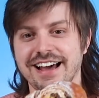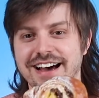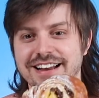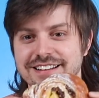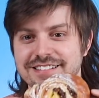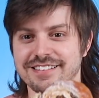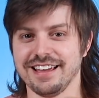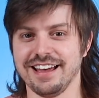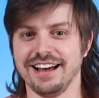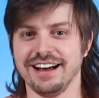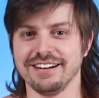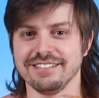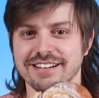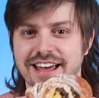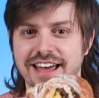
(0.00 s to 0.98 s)
out of
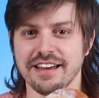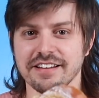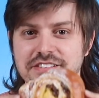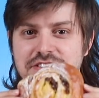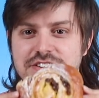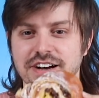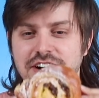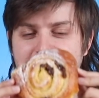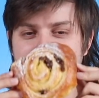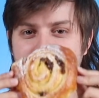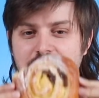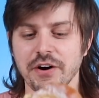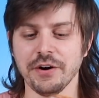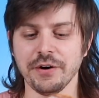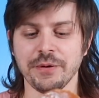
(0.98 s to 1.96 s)
town,
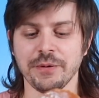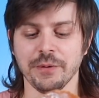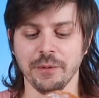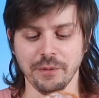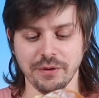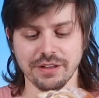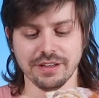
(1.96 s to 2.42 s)
escargot.